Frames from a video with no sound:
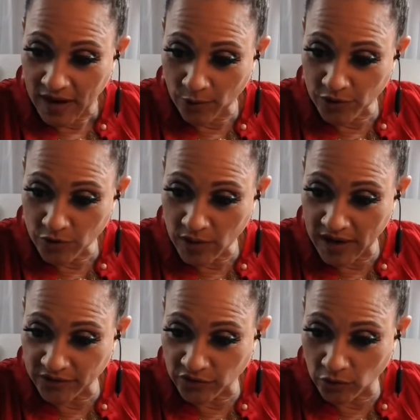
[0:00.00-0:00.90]
How are you
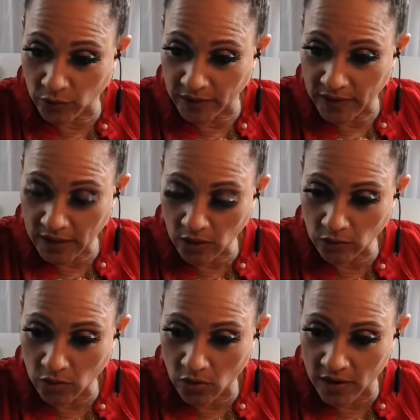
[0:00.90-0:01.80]
guys doing? Hello,
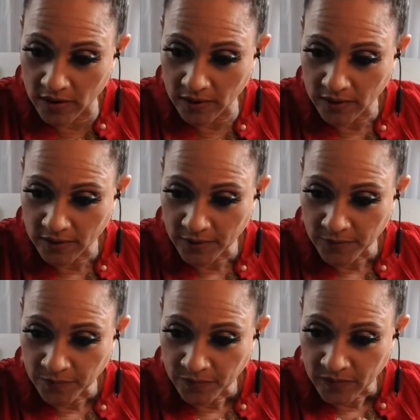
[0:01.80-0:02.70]
Laura.
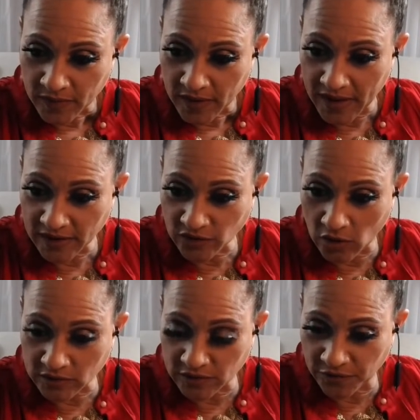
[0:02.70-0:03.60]
Hey,
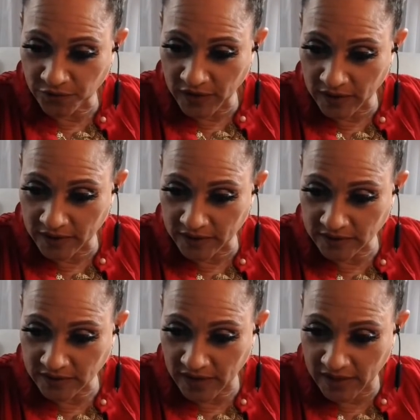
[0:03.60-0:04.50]
Thoughts and
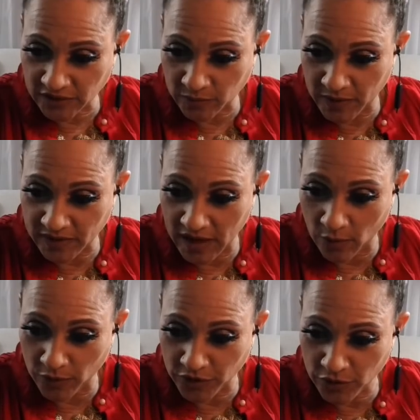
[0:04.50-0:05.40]
Feelings. Kay Smith,
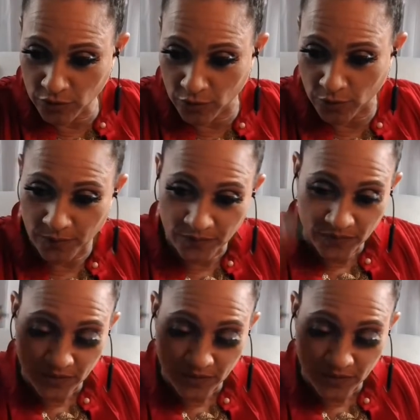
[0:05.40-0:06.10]
how are you?